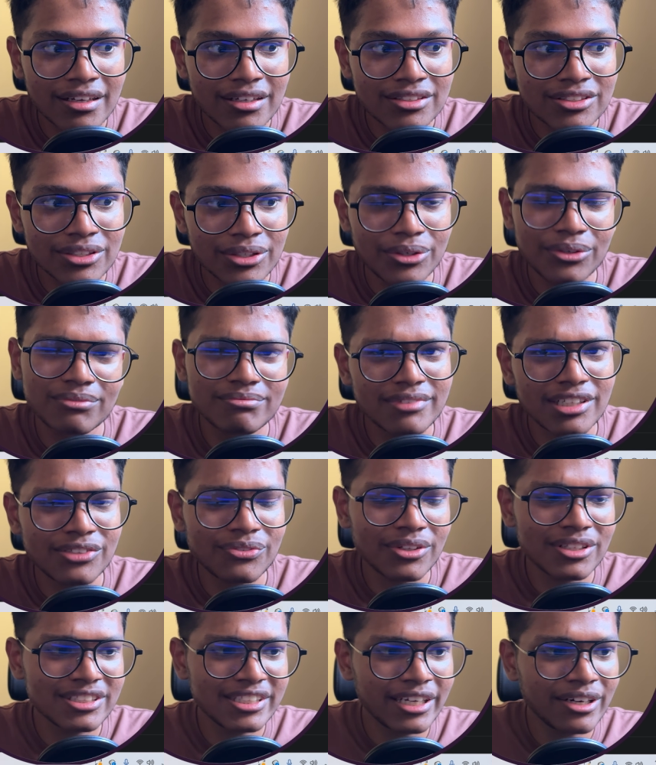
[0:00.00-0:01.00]
So
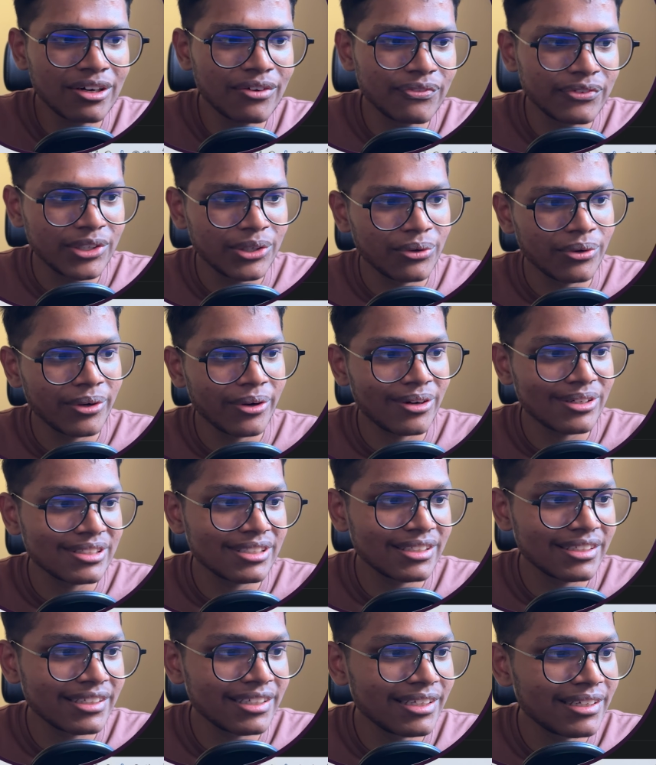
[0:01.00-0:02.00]
just for the sake of
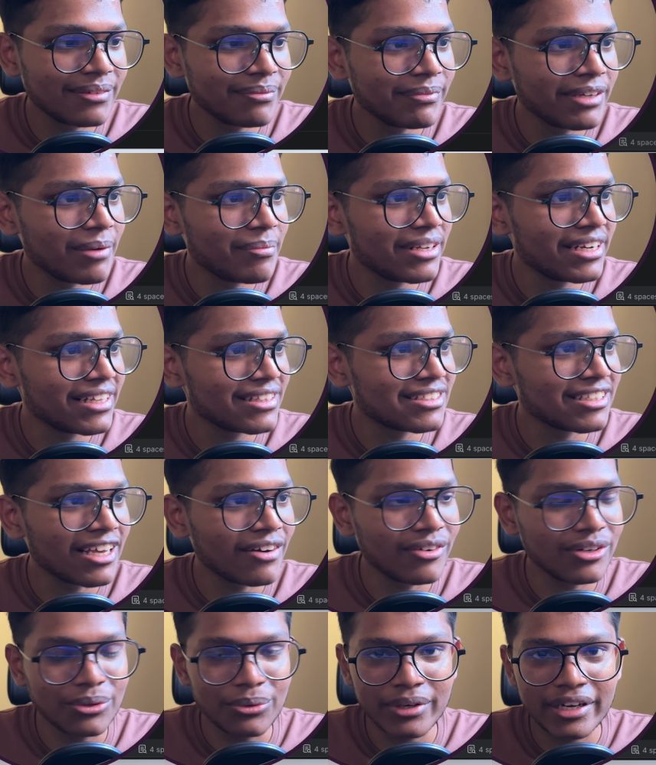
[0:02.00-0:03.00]
curiosity, maybe let's
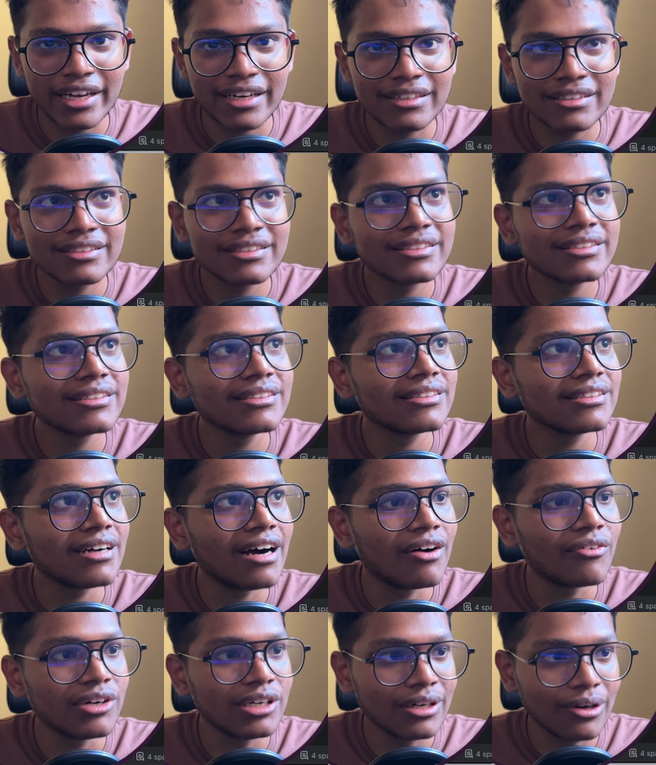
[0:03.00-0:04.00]
have a look at
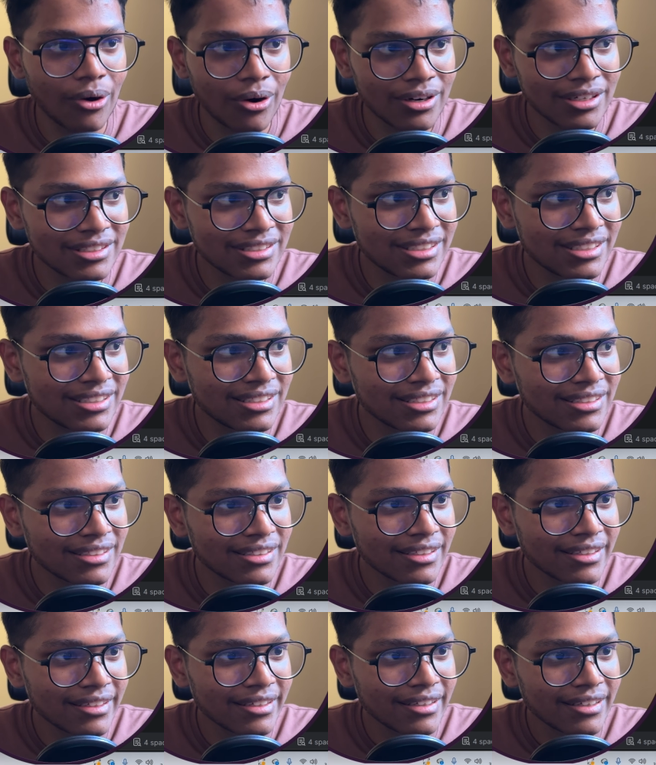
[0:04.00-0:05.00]
our logs
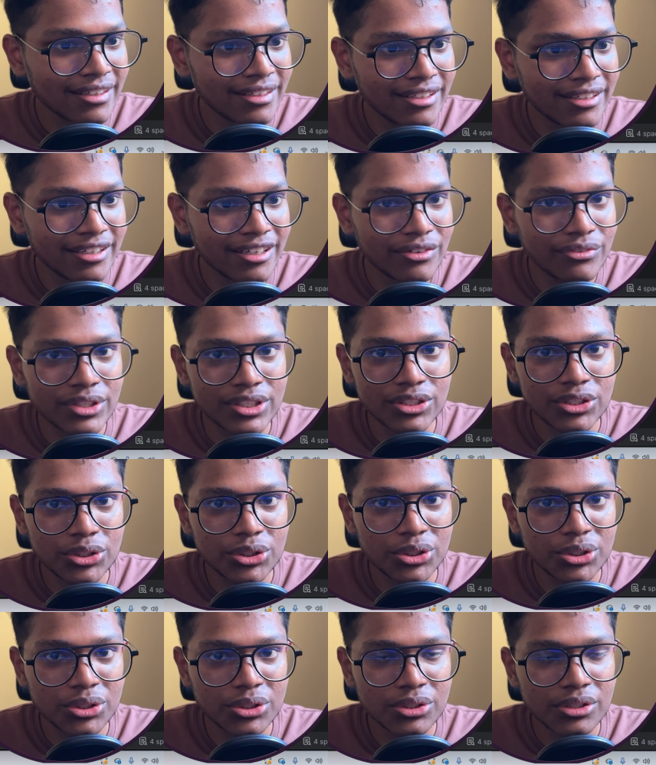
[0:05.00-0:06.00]
here,
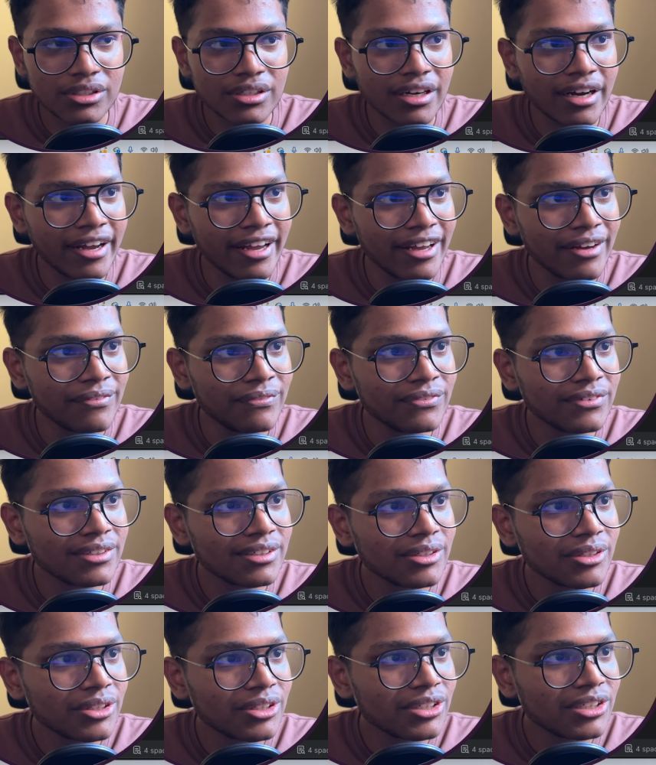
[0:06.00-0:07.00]
which I have
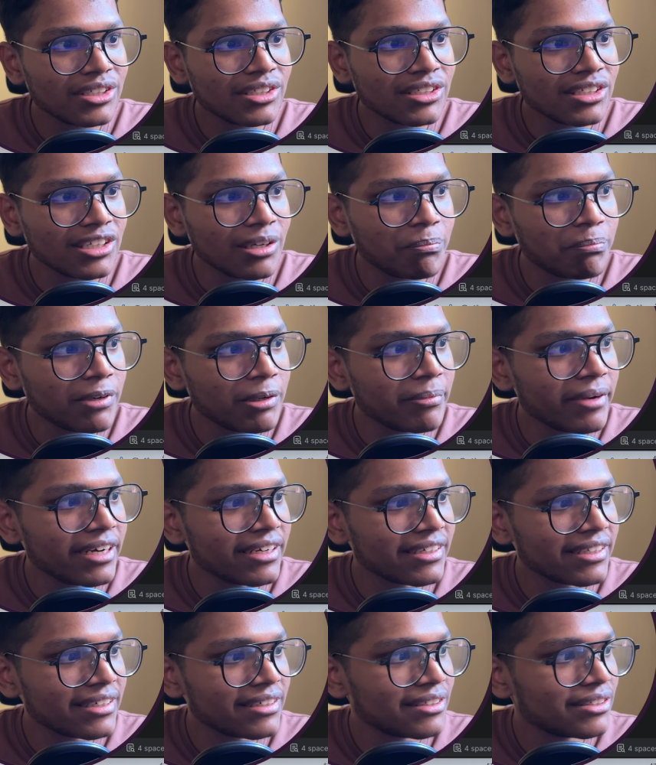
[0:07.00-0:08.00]

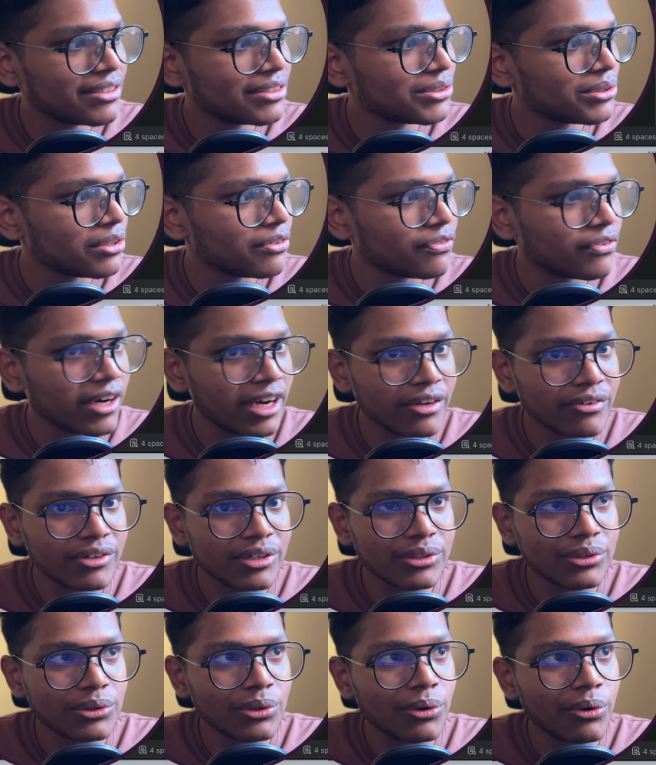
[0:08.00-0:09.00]
implemented. So if I
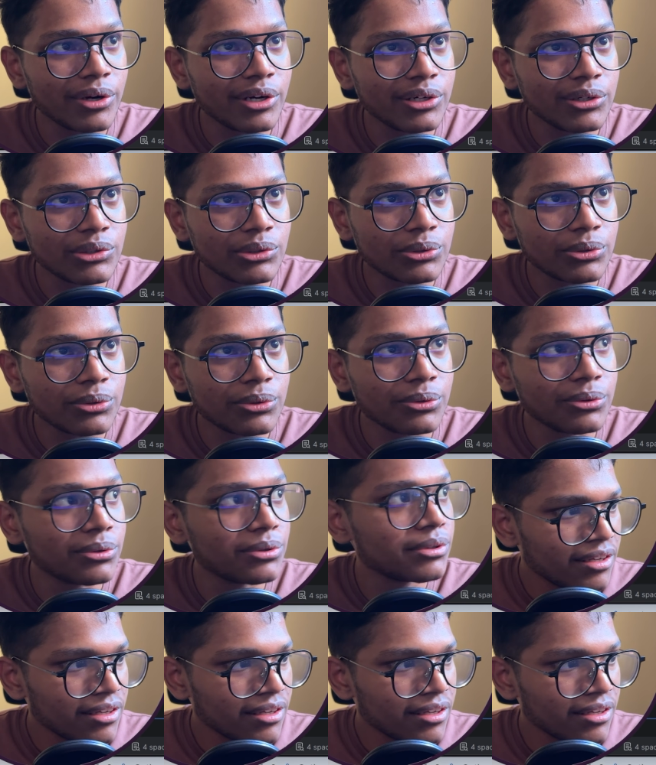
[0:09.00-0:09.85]
were to go into,